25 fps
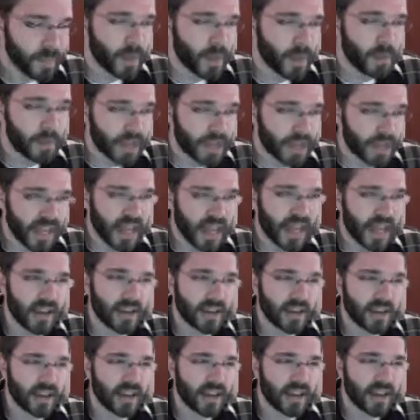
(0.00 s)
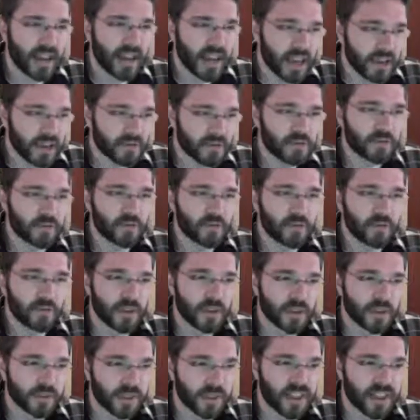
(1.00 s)
but again if
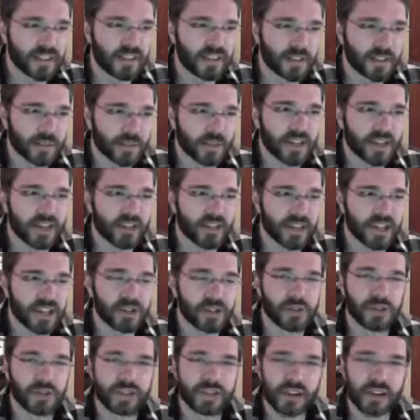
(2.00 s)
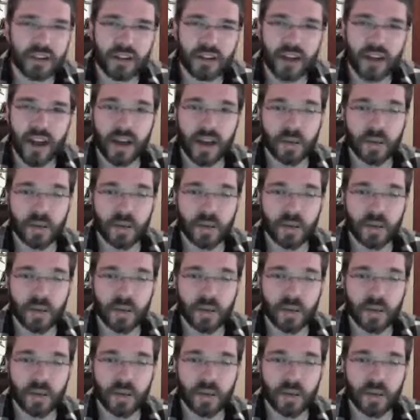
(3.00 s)
if that's something you're interested in